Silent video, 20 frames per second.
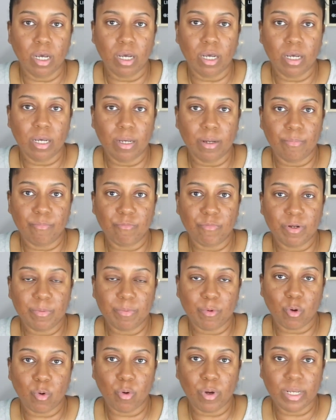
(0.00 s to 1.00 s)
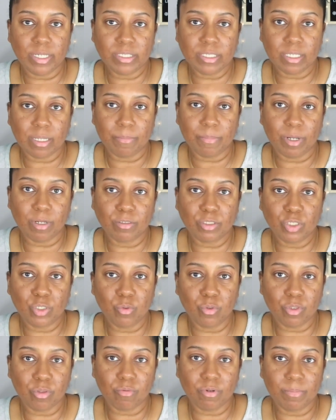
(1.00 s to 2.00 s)
um, requests about two
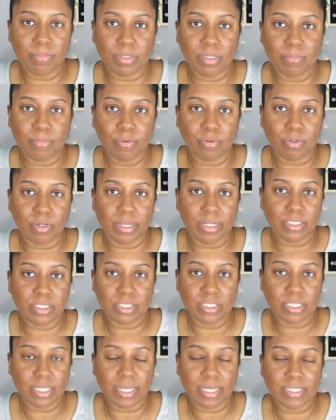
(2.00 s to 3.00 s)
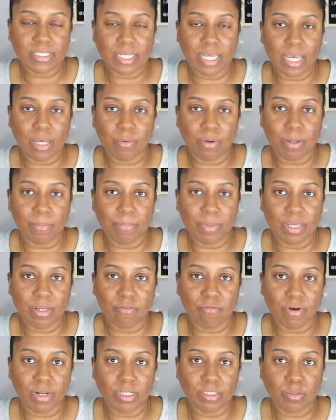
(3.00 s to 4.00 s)
or three people just asked how I make
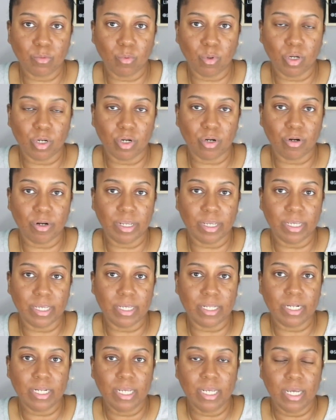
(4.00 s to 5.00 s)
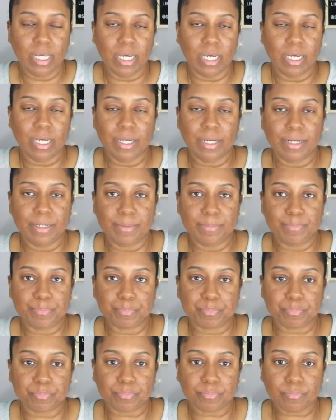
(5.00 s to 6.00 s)
rice water and um,
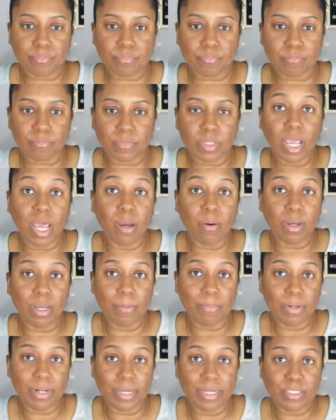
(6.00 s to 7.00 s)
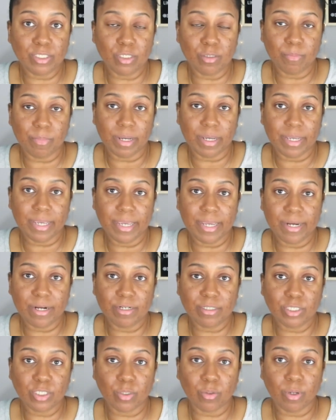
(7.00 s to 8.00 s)
how I apply it to my
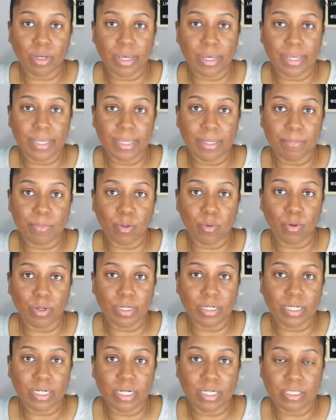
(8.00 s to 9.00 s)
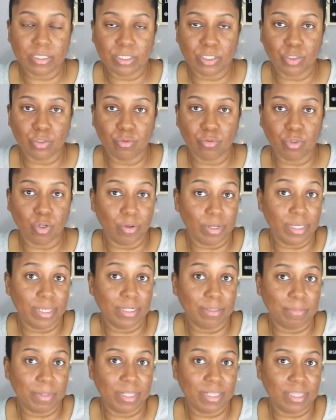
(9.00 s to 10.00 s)
hair. So I am going to go ahead
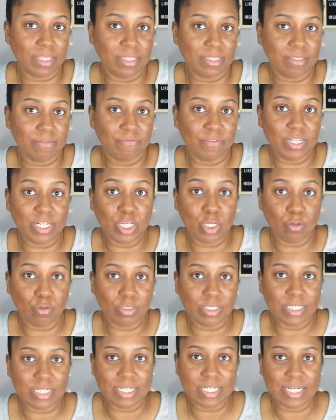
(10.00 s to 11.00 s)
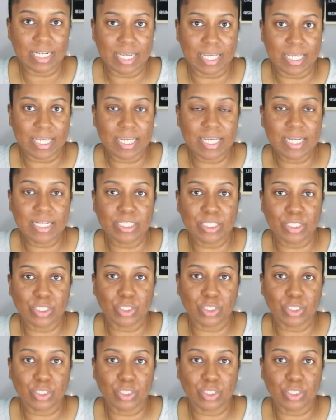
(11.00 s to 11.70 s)
and make this video today.